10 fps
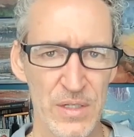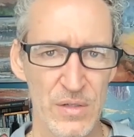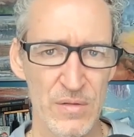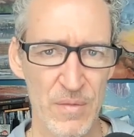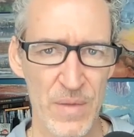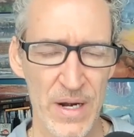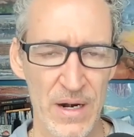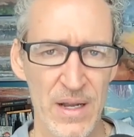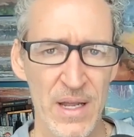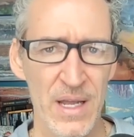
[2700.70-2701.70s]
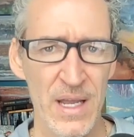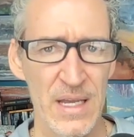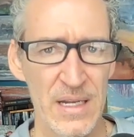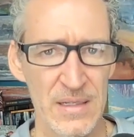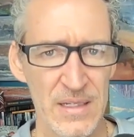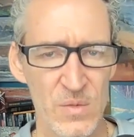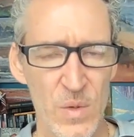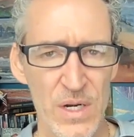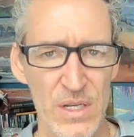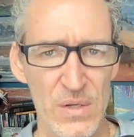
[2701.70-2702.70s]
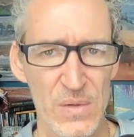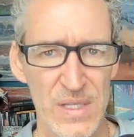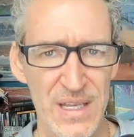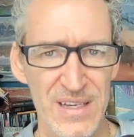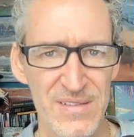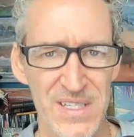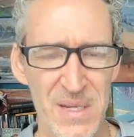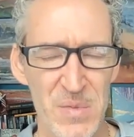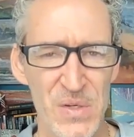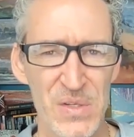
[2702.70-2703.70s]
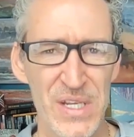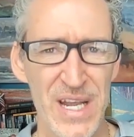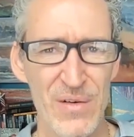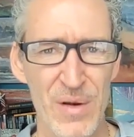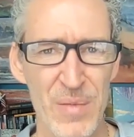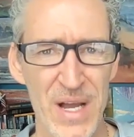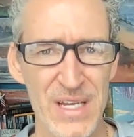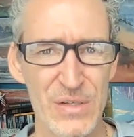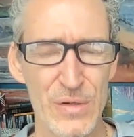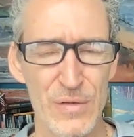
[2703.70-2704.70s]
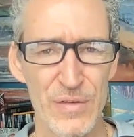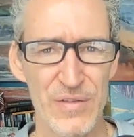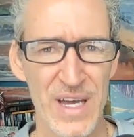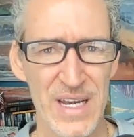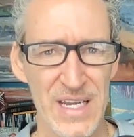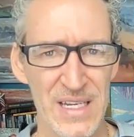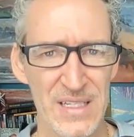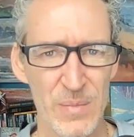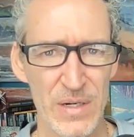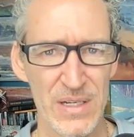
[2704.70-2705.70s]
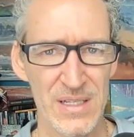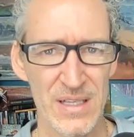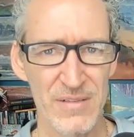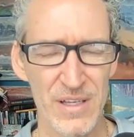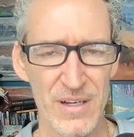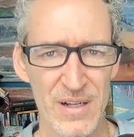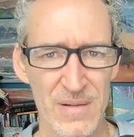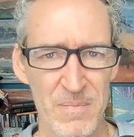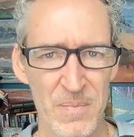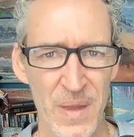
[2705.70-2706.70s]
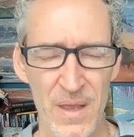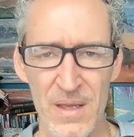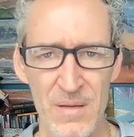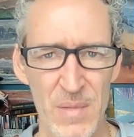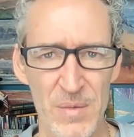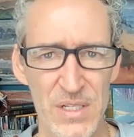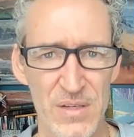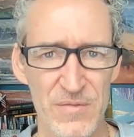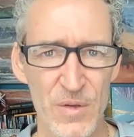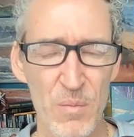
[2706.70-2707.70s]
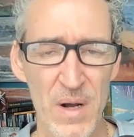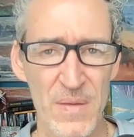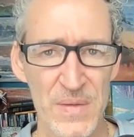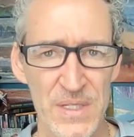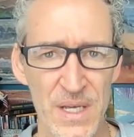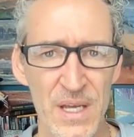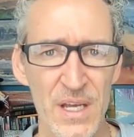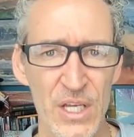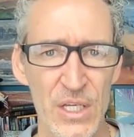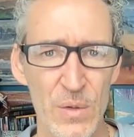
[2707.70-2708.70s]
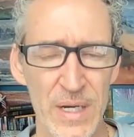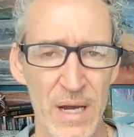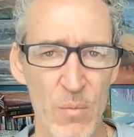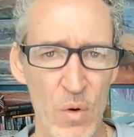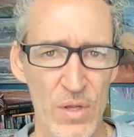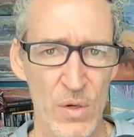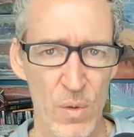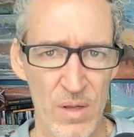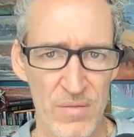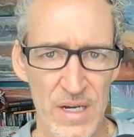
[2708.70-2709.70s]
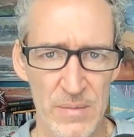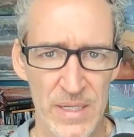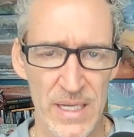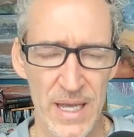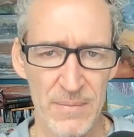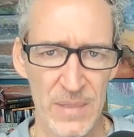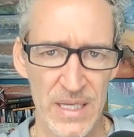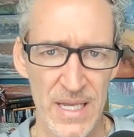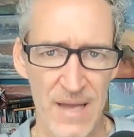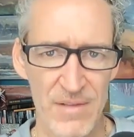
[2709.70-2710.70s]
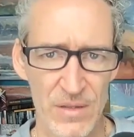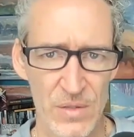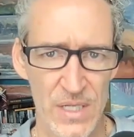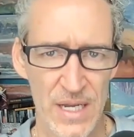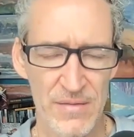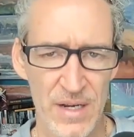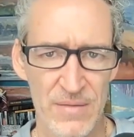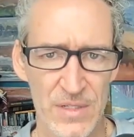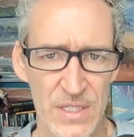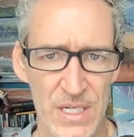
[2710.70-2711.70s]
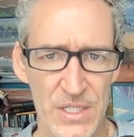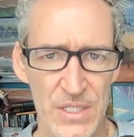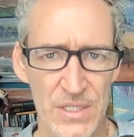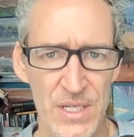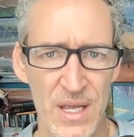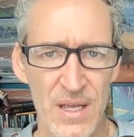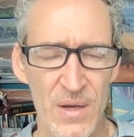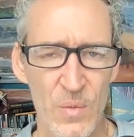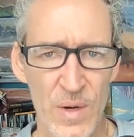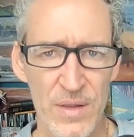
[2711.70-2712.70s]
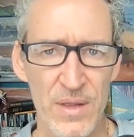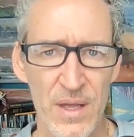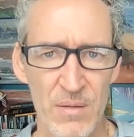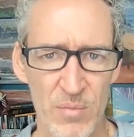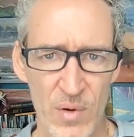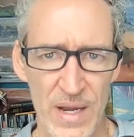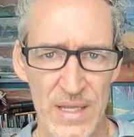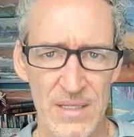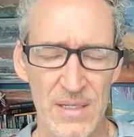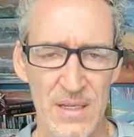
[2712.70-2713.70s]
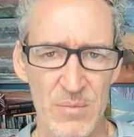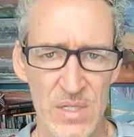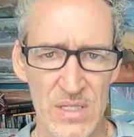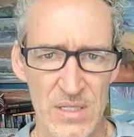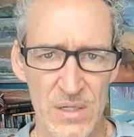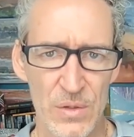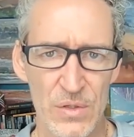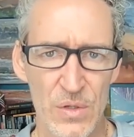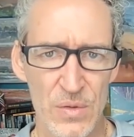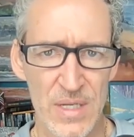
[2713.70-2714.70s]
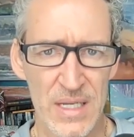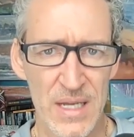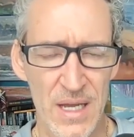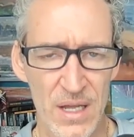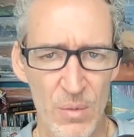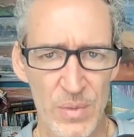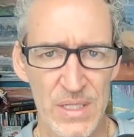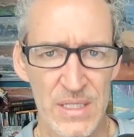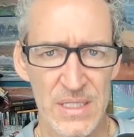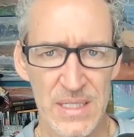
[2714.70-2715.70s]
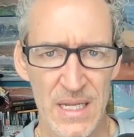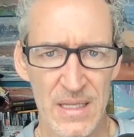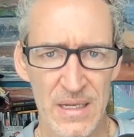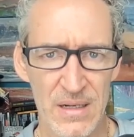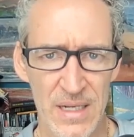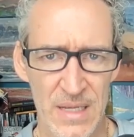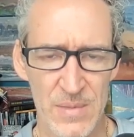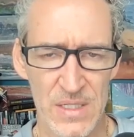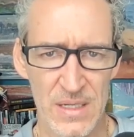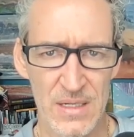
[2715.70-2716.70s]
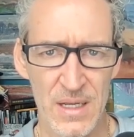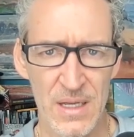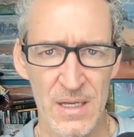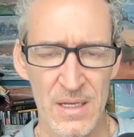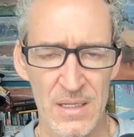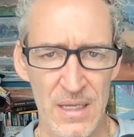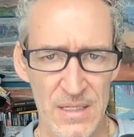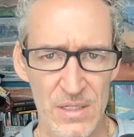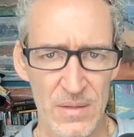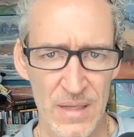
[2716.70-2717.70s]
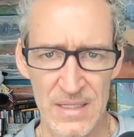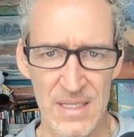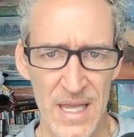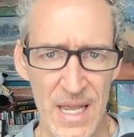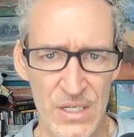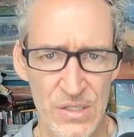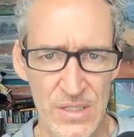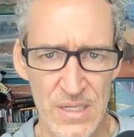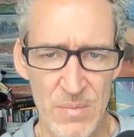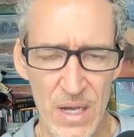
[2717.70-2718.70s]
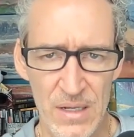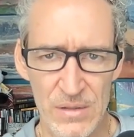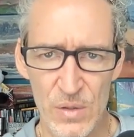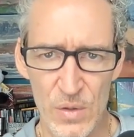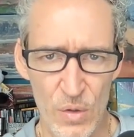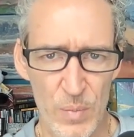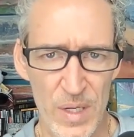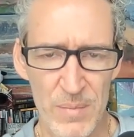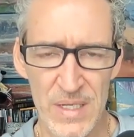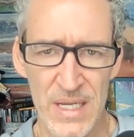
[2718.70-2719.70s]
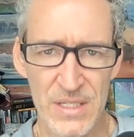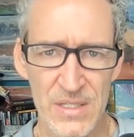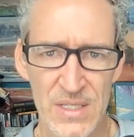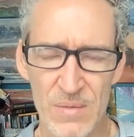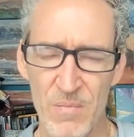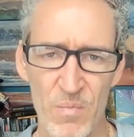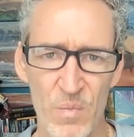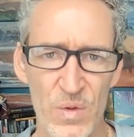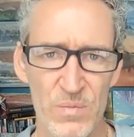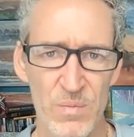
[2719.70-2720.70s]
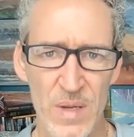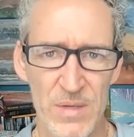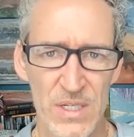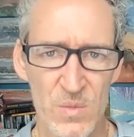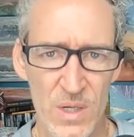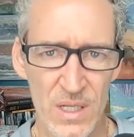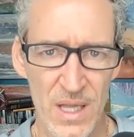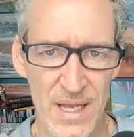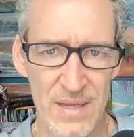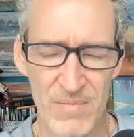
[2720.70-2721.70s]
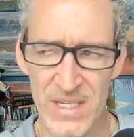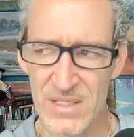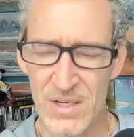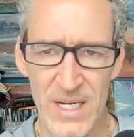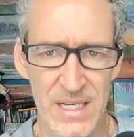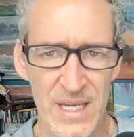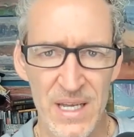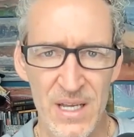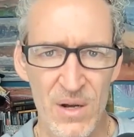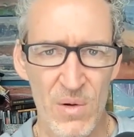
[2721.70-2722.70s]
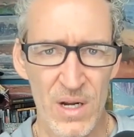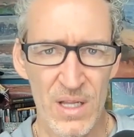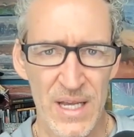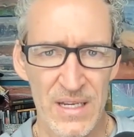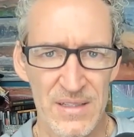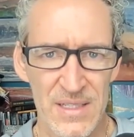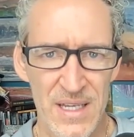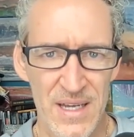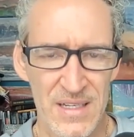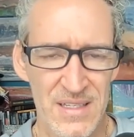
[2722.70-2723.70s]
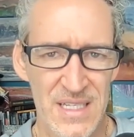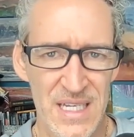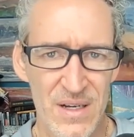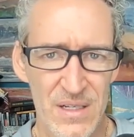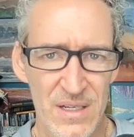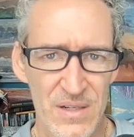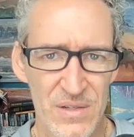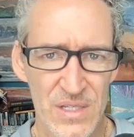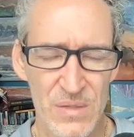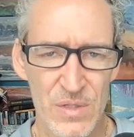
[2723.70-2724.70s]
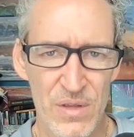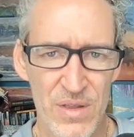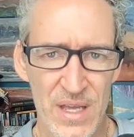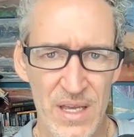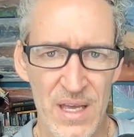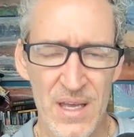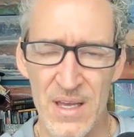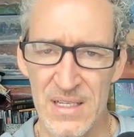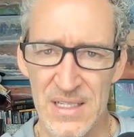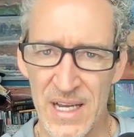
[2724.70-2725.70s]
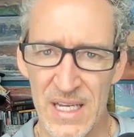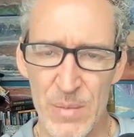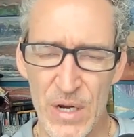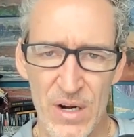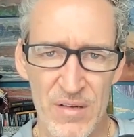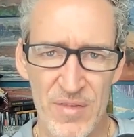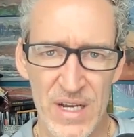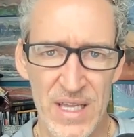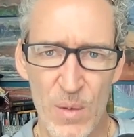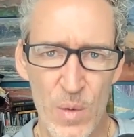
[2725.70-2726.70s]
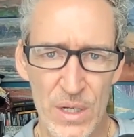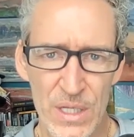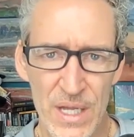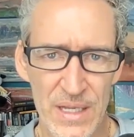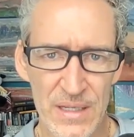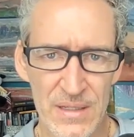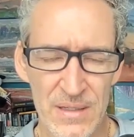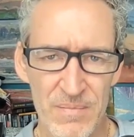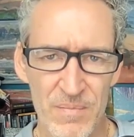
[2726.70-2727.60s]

into from there. And I just wanted to use the end of this episode today to remind you if you've got any experience level at all, maybe just a few months, you are now more than qualified to begin, having those kind of conversations with brands and business owners who need help selling on Amazon. Yes, that's the agency model. You can open up an agency with maybe just one client. That's great. One client on the side, see how it goes, see what you think. It's not going to be hard to find that one client.